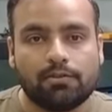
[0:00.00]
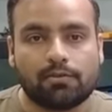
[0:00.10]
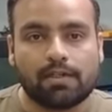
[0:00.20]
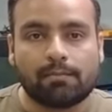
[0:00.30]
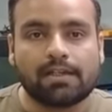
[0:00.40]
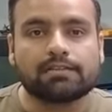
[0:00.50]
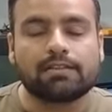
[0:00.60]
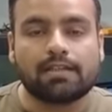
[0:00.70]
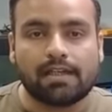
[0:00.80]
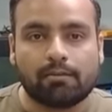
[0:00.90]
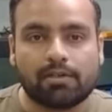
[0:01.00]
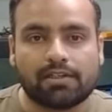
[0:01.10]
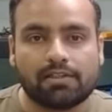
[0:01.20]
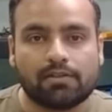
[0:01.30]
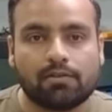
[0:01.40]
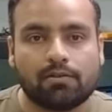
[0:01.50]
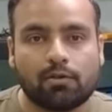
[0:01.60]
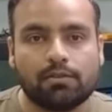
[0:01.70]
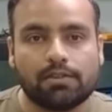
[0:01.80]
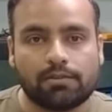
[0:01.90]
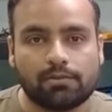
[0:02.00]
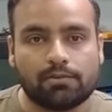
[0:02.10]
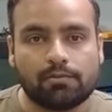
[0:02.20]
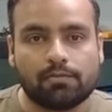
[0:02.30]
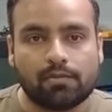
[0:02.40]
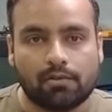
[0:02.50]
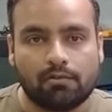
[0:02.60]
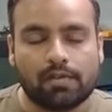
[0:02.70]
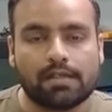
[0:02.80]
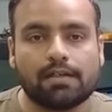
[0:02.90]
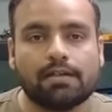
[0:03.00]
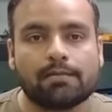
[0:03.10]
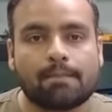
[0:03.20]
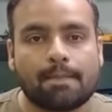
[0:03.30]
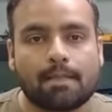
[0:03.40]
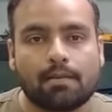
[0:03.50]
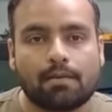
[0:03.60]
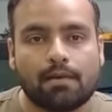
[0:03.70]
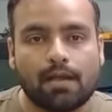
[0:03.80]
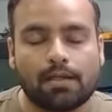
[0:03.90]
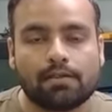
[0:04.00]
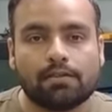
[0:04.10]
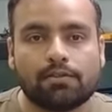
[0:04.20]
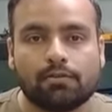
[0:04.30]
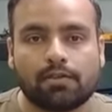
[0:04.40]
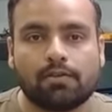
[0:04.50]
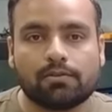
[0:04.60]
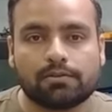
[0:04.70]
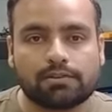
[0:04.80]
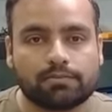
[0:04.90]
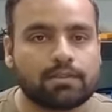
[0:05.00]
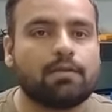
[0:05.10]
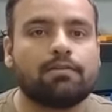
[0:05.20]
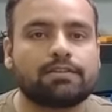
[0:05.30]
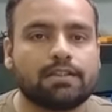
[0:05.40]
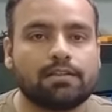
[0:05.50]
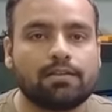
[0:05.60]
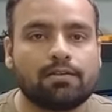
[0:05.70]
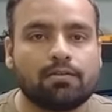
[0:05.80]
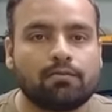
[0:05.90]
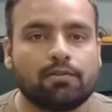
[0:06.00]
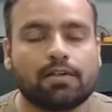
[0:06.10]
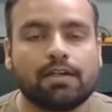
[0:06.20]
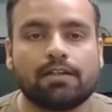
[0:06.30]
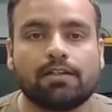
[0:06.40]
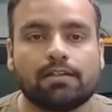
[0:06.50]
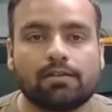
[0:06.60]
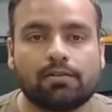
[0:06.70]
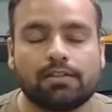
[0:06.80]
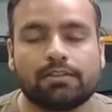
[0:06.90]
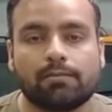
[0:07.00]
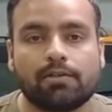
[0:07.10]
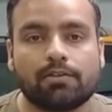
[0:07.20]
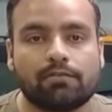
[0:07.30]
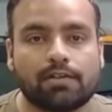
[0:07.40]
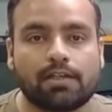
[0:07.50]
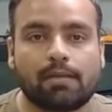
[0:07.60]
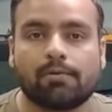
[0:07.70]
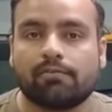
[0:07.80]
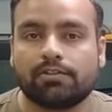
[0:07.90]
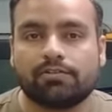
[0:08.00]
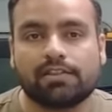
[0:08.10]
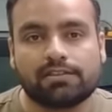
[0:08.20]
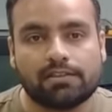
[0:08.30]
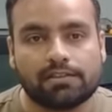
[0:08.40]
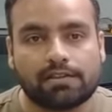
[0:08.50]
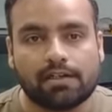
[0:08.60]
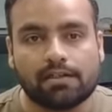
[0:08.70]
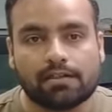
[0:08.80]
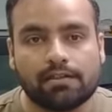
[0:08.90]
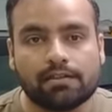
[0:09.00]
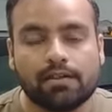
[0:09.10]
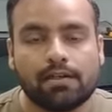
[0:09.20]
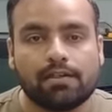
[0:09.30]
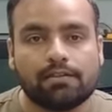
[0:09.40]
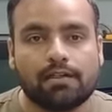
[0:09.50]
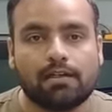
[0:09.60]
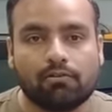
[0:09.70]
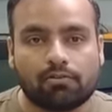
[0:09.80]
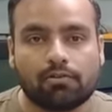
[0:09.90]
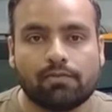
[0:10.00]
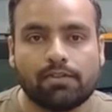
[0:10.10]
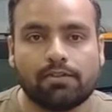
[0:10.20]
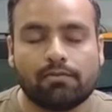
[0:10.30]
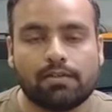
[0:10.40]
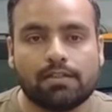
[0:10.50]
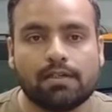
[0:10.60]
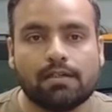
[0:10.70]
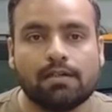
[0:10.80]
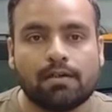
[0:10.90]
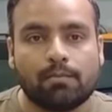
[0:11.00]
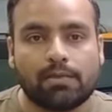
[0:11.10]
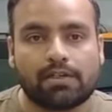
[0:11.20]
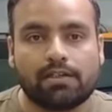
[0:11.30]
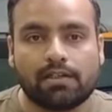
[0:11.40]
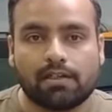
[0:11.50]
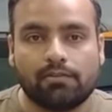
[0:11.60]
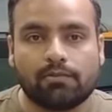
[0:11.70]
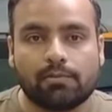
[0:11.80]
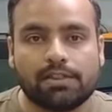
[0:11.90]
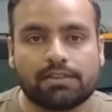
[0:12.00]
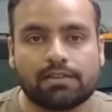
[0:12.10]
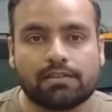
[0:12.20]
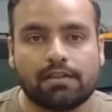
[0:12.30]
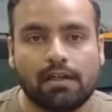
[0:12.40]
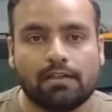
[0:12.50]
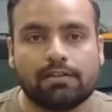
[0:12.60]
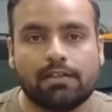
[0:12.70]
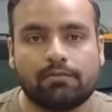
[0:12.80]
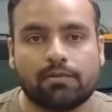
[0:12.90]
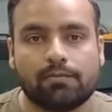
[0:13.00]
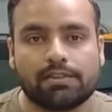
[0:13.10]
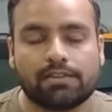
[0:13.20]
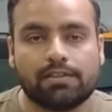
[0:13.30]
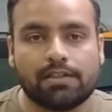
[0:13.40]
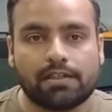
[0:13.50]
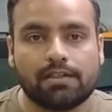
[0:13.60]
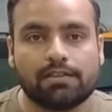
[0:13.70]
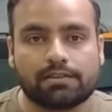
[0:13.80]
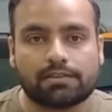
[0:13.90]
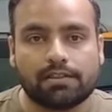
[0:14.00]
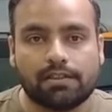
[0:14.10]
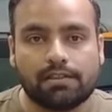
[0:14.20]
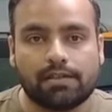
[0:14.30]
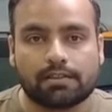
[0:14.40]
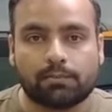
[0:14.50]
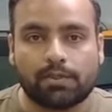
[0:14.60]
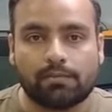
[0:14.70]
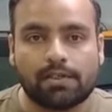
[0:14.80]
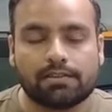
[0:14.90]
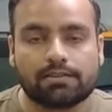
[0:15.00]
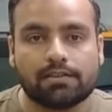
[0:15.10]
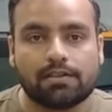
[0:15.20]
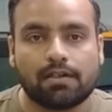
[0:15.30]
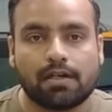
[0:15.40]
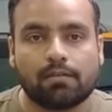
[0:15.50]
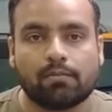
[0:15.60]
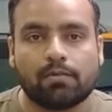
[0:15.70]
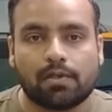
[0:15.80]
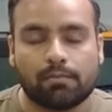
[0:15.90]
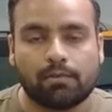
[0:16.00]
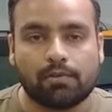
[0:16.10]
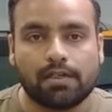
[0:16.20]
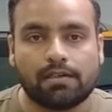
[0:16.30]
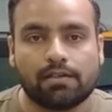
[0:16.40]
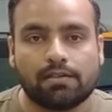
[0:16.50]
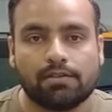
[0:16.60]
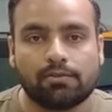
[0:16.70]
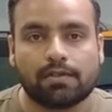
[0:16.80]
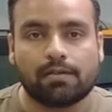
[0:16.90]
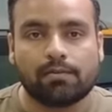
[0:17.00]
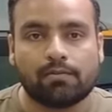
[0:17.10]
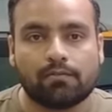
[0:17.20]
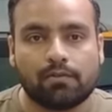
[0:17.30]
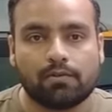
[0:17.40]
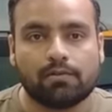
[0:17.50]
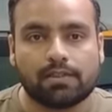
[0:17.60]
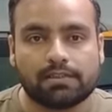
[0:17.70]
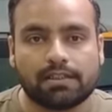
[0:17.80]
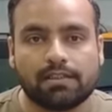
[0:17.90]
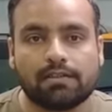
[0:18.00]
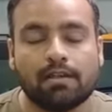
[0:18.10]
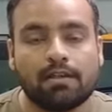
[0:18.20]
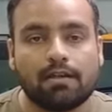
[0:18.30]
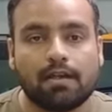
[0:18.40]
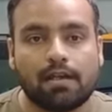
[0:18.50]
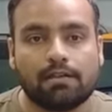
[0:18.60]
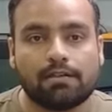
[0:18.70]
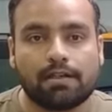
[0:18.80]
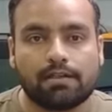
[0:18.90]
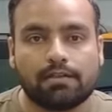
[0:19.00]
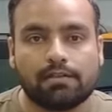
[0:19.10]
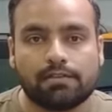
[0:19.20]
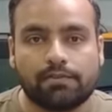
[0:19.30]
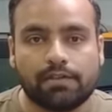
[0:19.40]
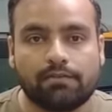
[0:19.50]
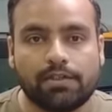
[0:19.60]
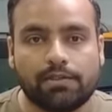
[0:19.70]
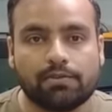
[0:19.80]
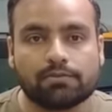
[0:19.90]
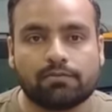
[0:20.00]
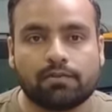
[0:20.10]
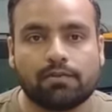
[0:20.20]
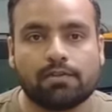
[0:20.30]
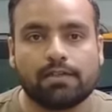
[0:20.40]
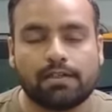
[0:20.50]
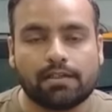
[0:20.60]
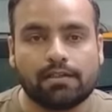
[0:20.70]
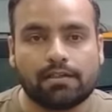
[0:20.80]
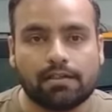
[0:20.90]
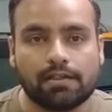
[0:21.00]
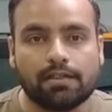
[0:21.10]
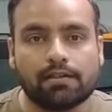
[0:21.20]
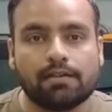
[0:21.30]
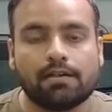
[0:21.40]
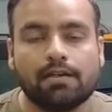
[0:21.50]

you can press the like button on the YouTube over here, and you can also subscribe our channel for getting the knowledge about different type of educational trainer kit. There are a lot of video with the practical information and the information detailed studied experiments are uploaded. You can follow the channel and get the different videos for detailed learning.